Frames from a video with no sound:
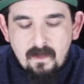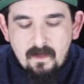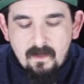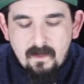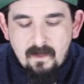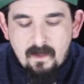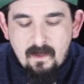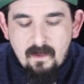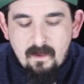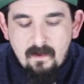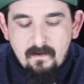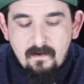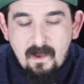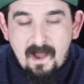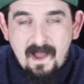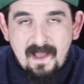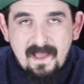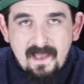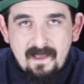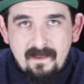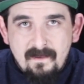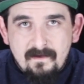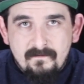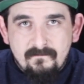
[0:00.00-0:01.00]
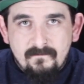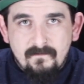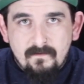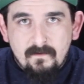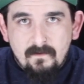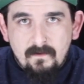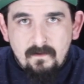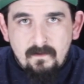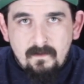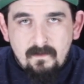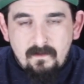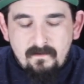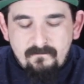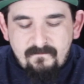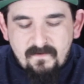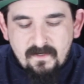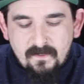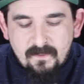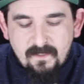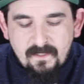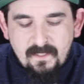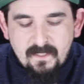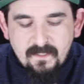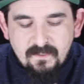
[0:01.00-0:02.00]
I have a
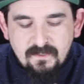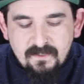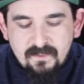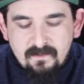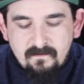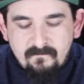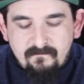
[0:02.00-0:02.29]
variation